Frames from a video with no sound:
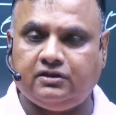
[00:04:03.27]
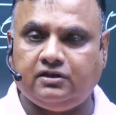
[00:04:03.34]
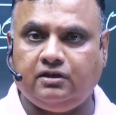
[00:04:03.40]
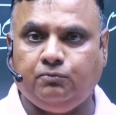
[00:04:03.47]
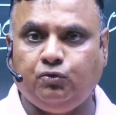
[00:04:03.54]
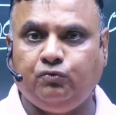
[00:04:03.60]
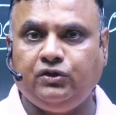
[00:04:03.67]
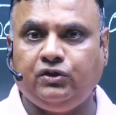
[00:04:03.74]

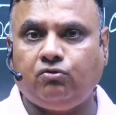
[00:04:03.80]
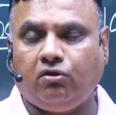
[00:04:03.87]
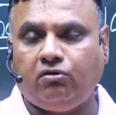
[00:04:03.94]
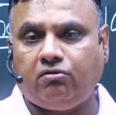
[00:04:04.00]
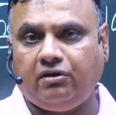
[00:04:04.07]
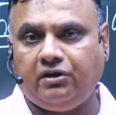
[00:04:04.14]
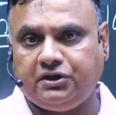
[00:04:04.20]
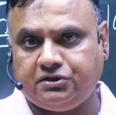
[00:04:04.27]
removing
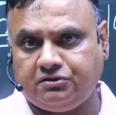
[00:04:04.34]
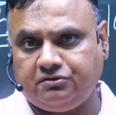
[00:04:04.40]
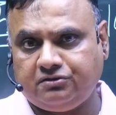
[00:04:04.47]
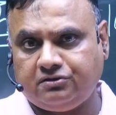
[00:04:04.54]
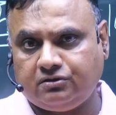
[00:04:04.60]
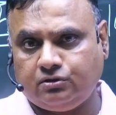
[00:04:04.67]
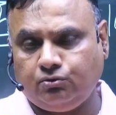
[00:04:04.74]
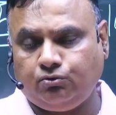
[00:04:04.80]

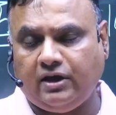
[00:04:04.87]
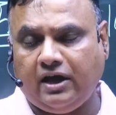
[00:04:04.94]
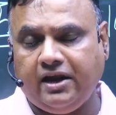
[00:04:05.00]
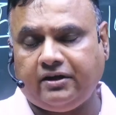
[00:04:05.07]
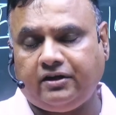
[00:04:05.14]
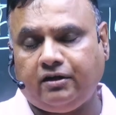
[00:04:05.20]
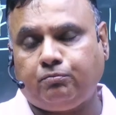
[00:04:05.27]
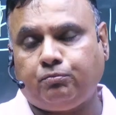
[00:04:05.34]
contradictions through
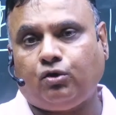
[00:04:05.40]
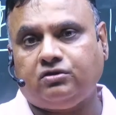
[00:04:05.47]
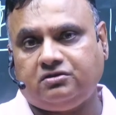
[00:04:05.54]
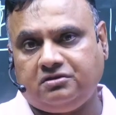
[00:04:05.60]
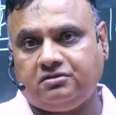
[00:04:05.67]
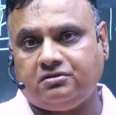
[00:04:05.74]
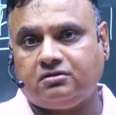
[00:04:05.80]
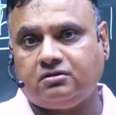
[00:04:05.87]
dialectic
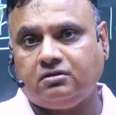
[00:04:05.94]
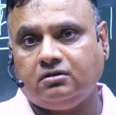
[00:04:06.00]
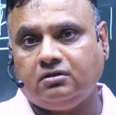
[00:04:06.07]
process.